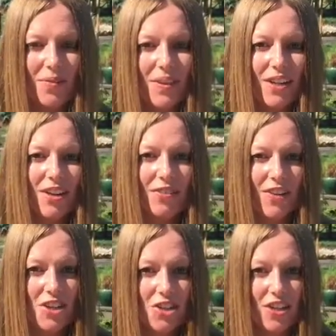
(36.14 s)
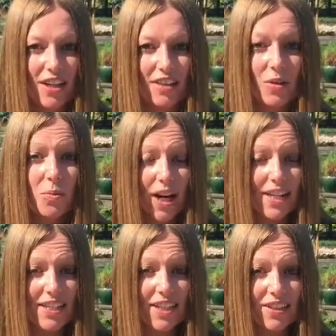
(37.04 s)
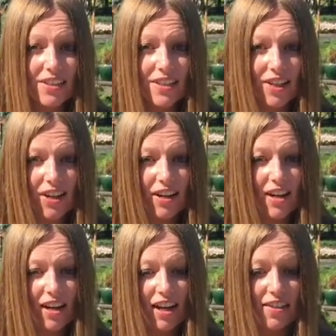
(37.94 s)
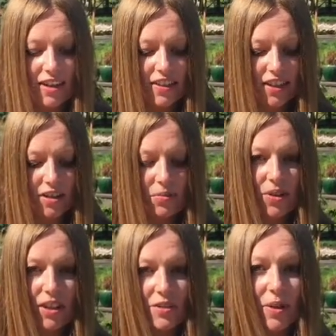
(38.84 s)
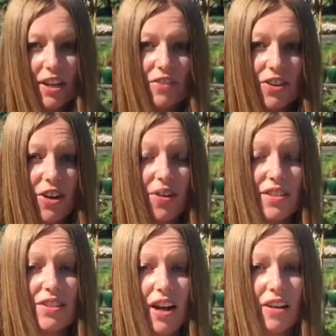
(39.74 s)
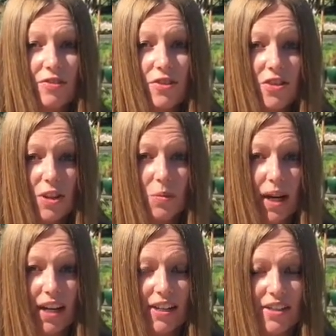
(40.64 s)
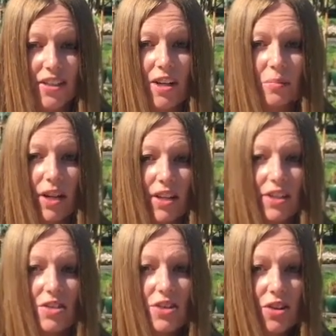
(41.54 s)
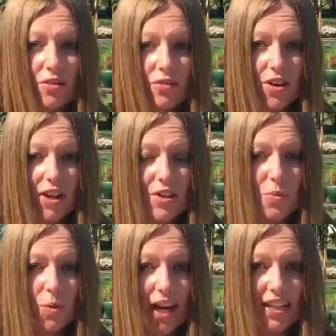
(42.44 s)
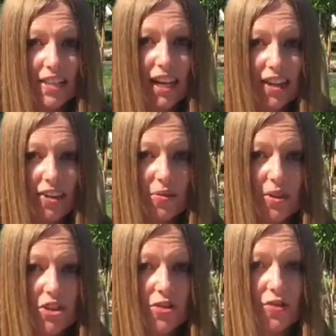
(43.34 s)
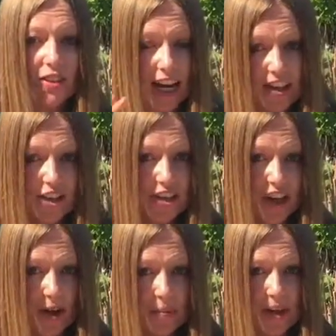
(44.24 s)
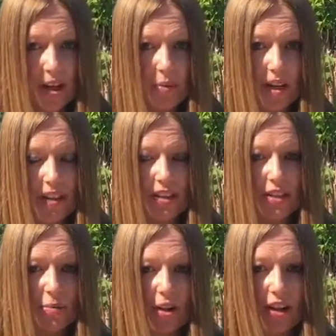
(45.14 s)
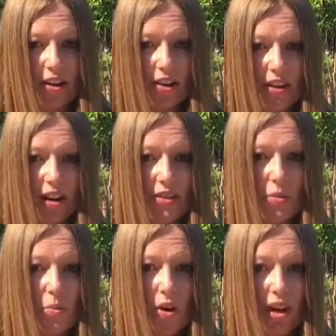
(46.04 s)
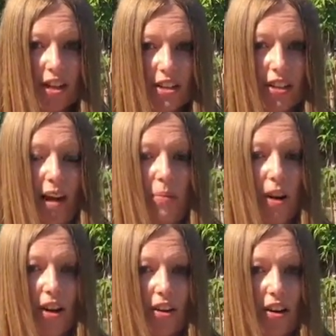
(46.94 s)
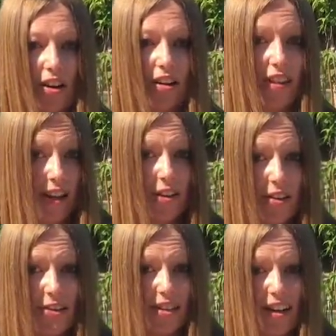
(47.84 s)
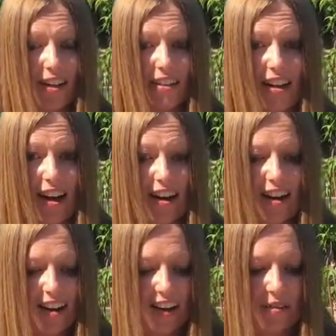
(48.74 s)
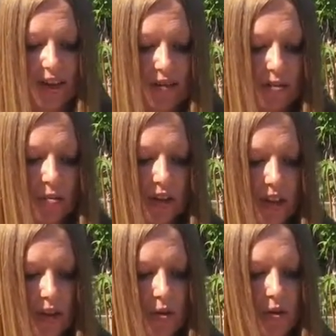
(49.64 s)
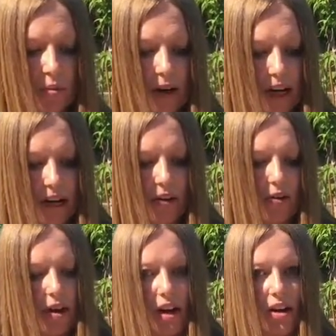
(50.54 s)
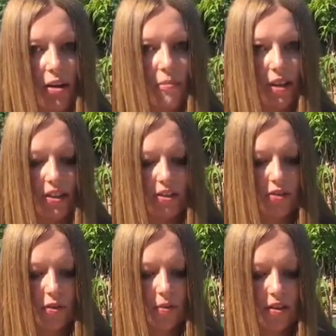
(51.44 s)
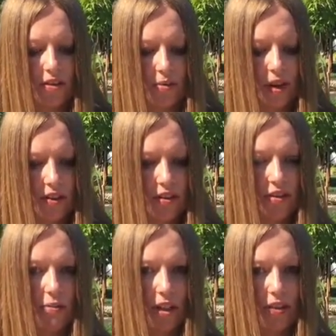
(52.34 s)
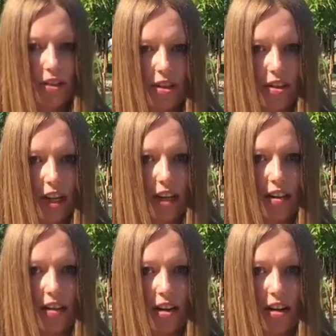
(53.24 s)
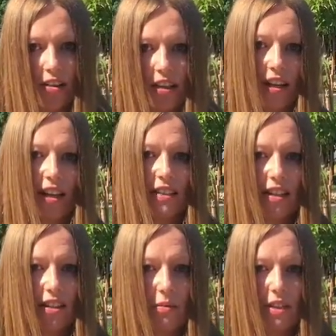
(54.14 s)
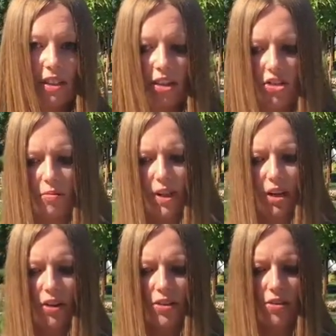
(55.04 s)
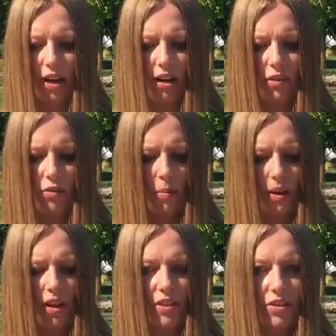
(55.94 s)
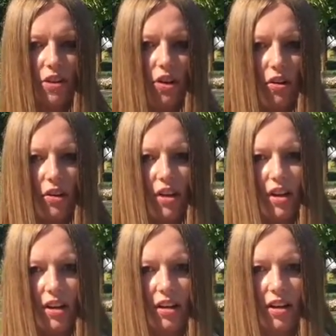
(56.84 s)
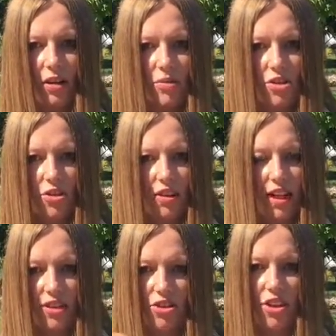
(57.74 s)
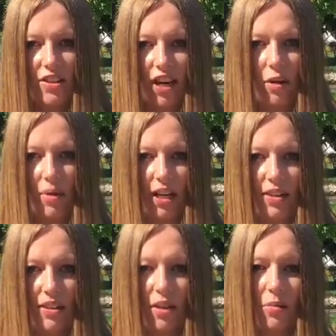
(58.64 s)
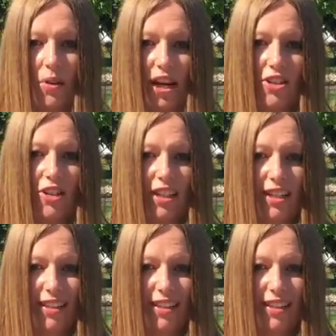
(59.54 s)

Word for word: white, we are featuring the white-tailed deer. And this animal, as many of you know, is not fully white, but it's known for its white tail, which flashes up when it sees a predator as a warning to that predator that it knows that it's there. And we have some really cool bio um, pieces from this as well. This is a real deer antler that the kids can come and touch, and we also have a replica skull um, to show the kids just how big this animal actually